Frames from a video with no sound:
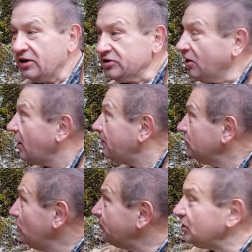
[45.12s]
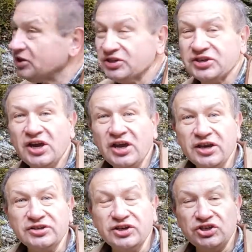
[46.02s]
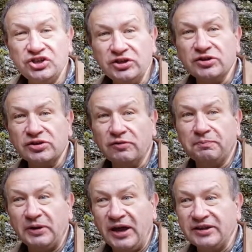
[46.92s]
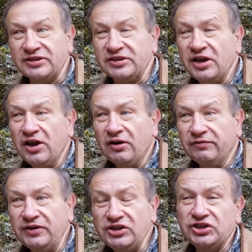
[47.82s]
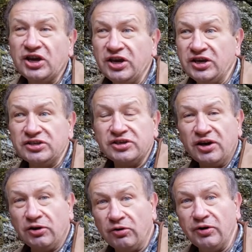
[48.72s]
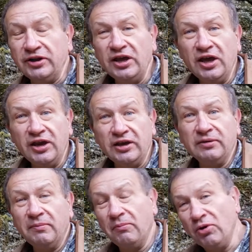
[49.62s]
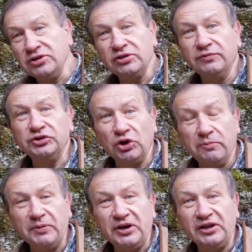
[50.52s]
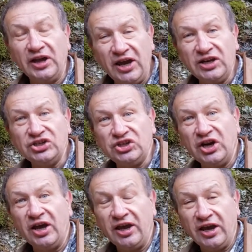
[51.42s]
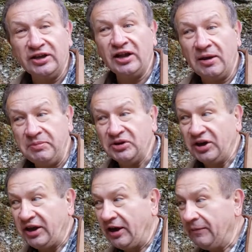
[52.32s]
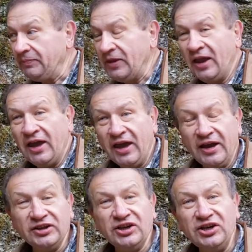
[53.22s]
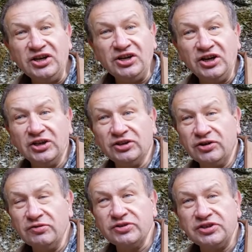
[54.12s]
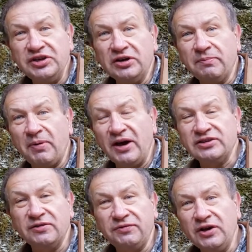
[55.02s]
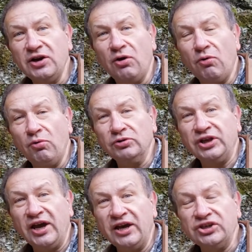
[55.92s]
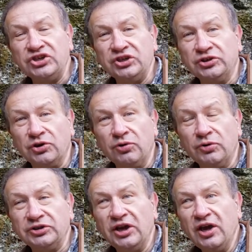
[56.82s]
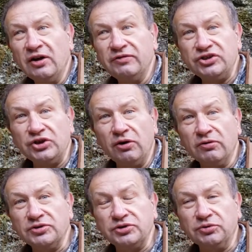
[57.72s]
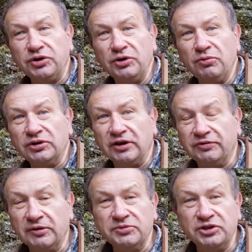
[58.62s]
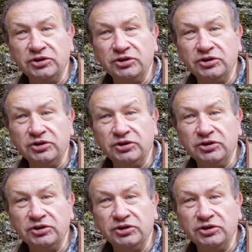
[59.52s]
So Haplopteris is a genus of plants which is growing in most of tropical Asia and America. And here it grows nearby the very old ancient road which goes to Kyoto from the